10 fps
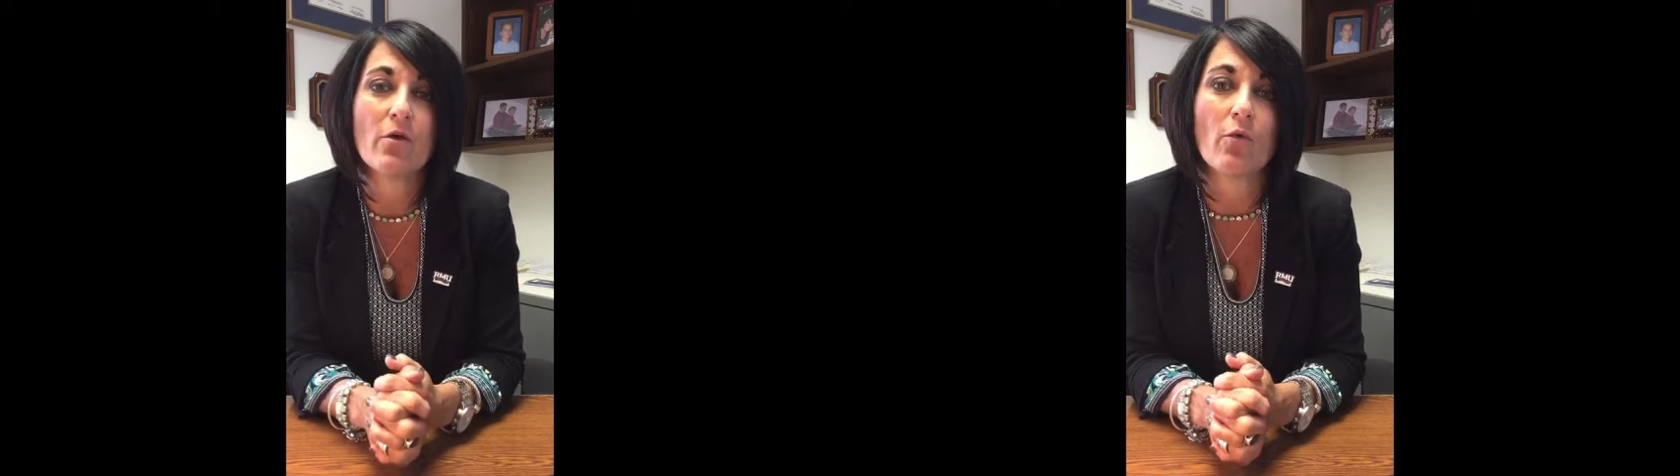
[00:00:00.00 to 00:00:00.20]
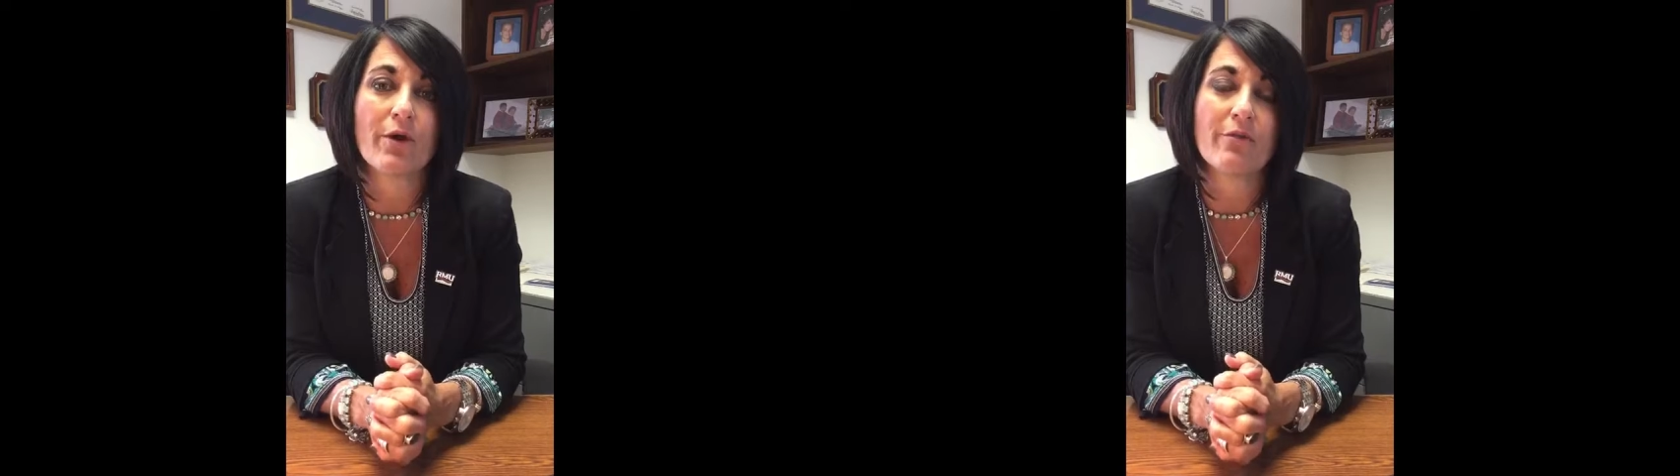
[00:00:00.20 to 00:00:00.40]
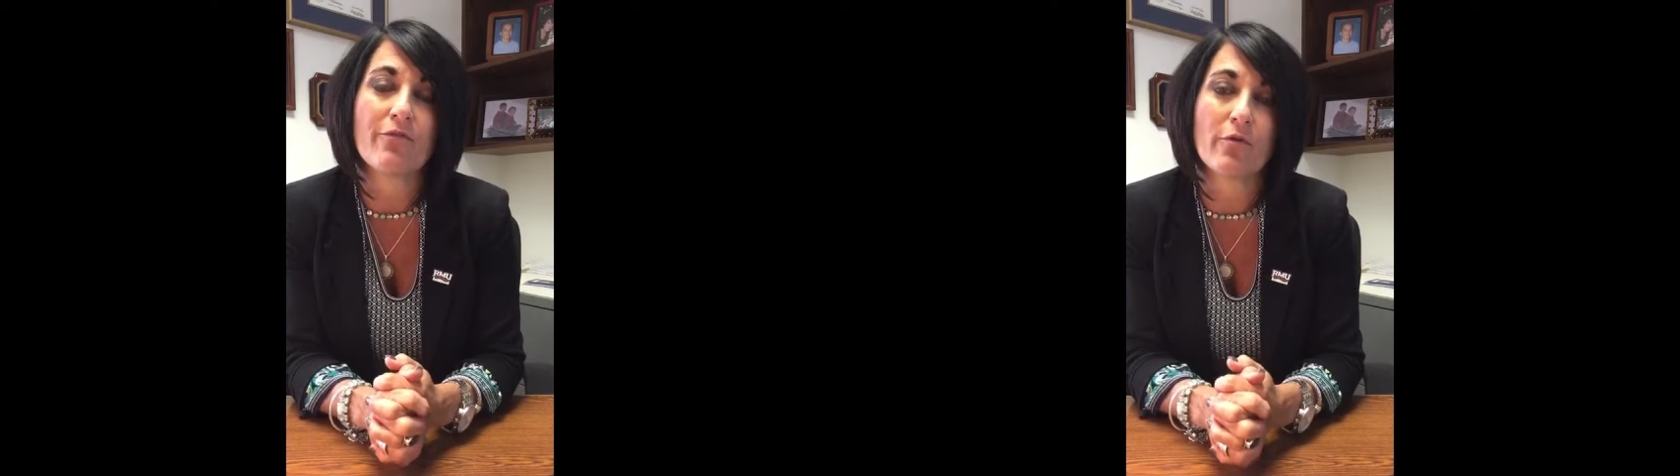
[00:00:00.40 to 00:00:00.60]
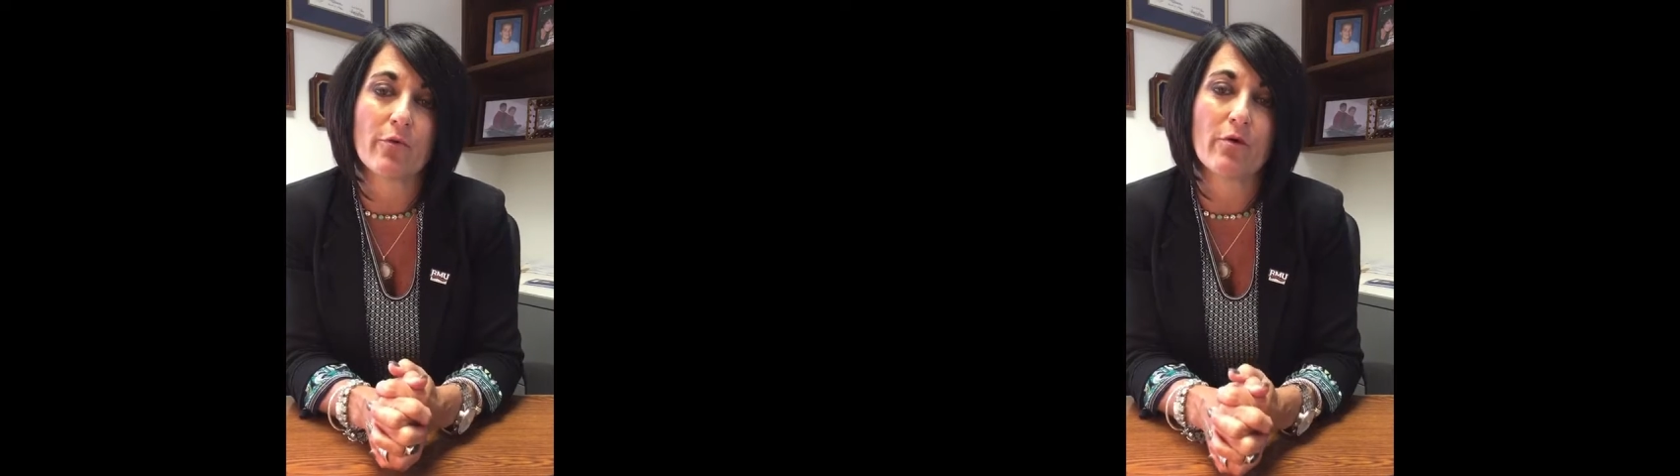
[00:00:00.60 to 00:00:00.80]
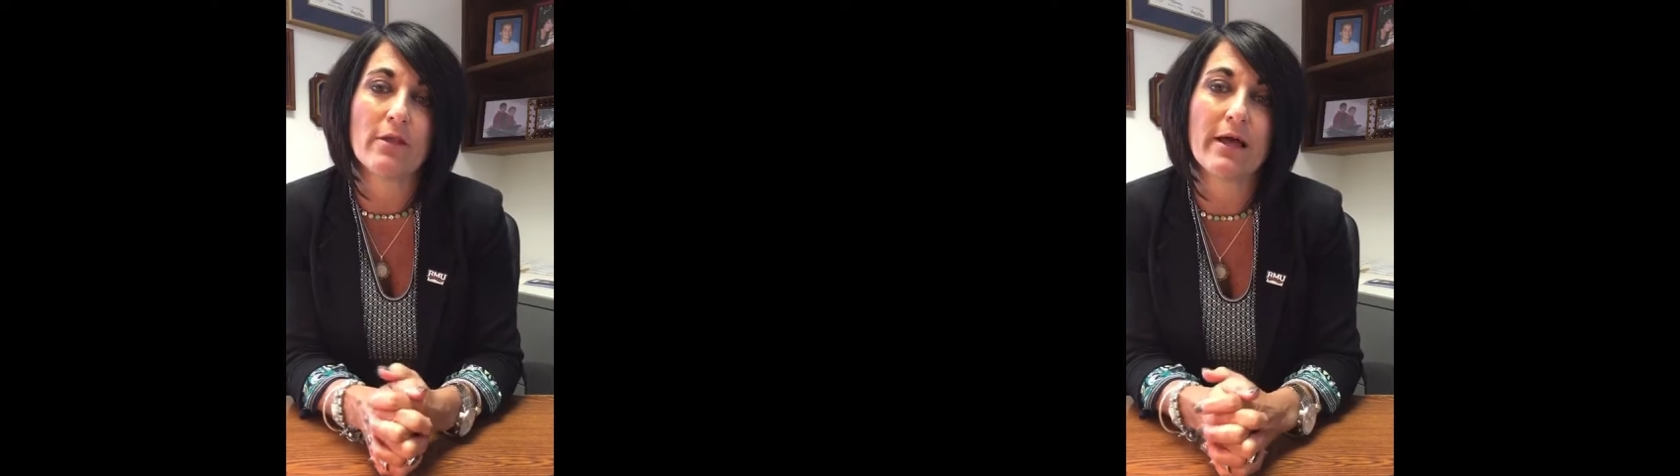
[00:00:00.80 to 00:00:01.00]
working for a
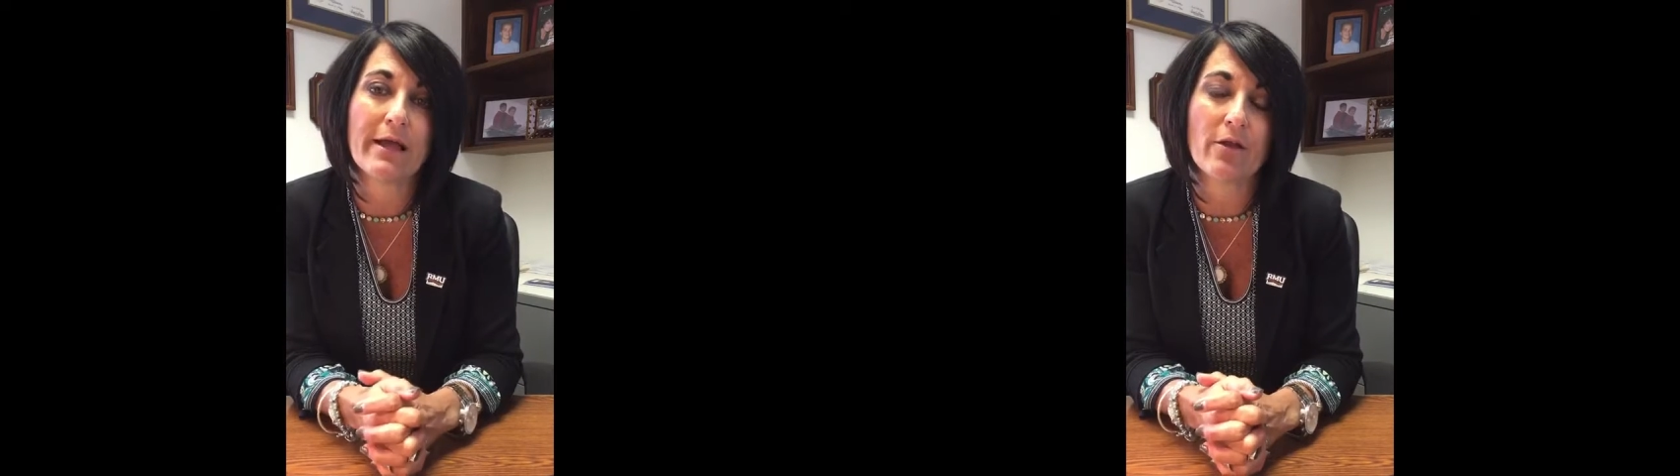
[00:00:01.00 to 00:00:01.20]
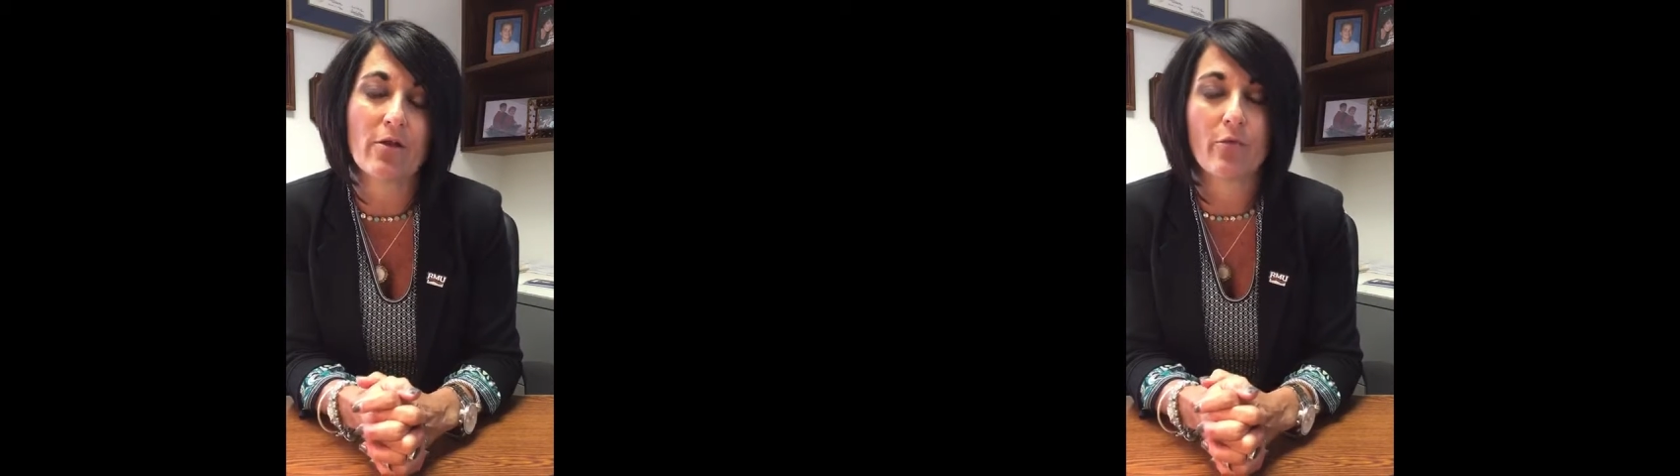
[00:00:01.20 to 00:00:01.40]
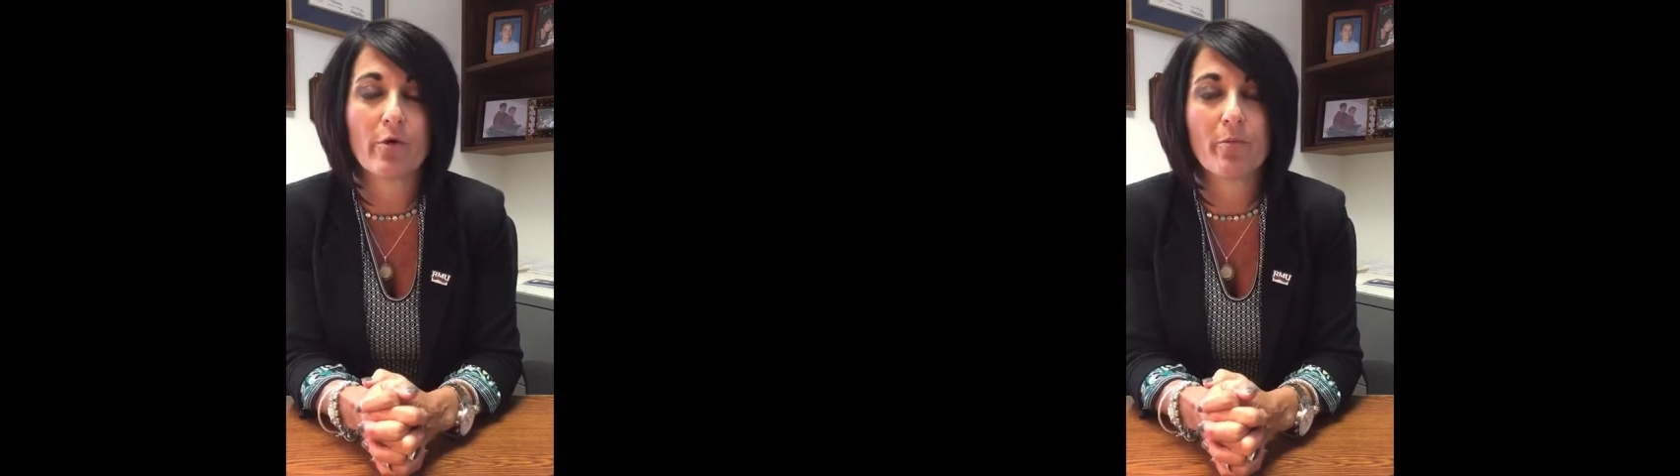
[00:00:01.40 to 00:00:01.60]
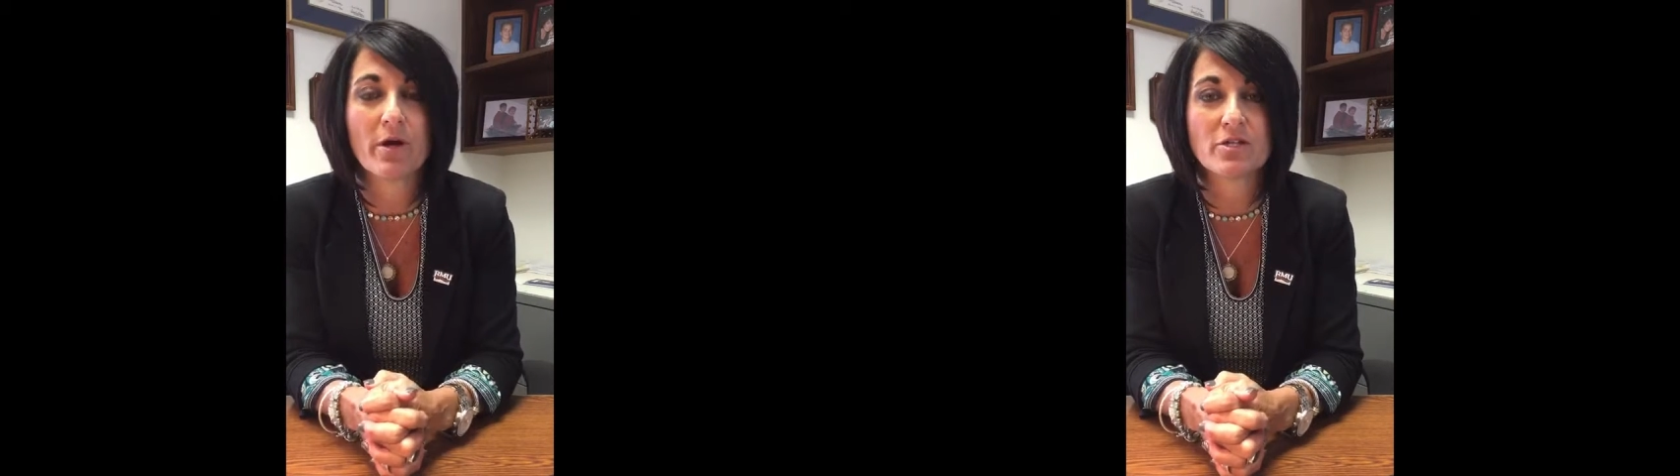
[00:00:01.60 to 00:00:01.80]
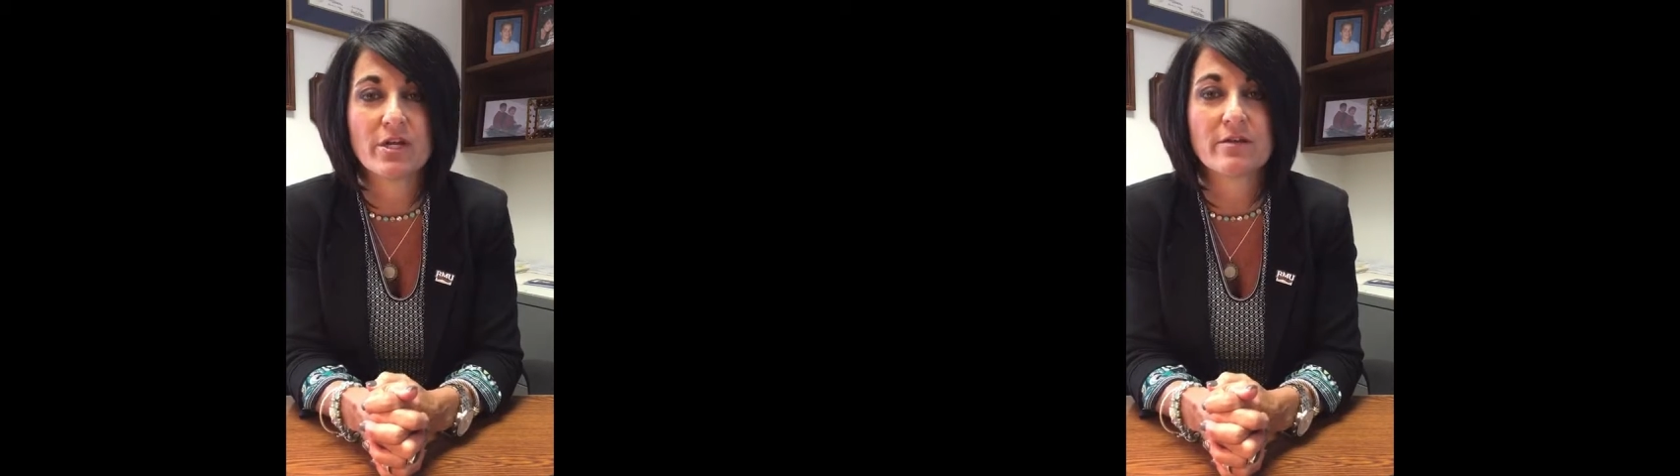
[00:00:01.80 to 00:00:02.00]
real client on a real
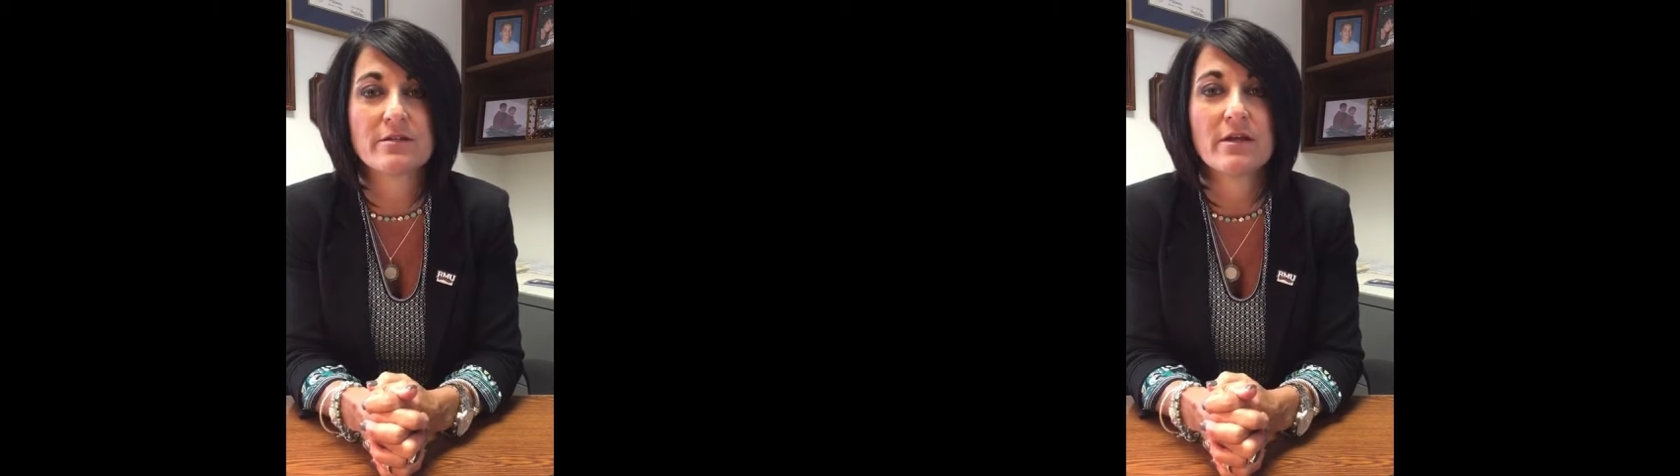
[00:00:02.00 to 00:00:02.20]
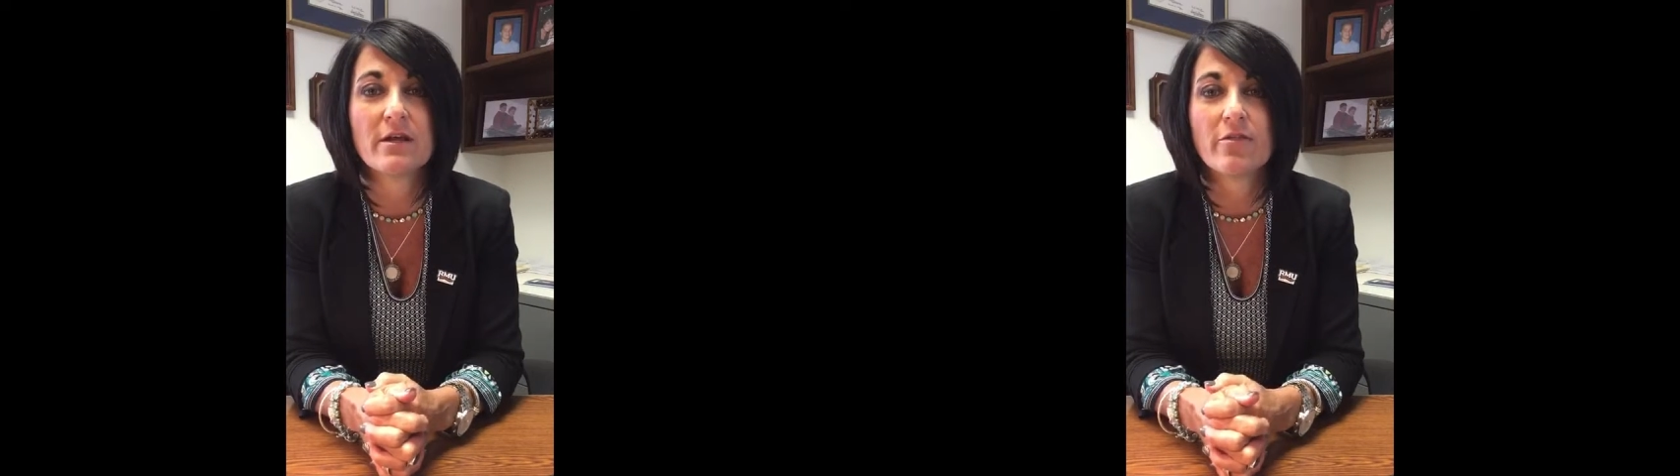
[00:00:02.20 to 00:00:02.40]
project.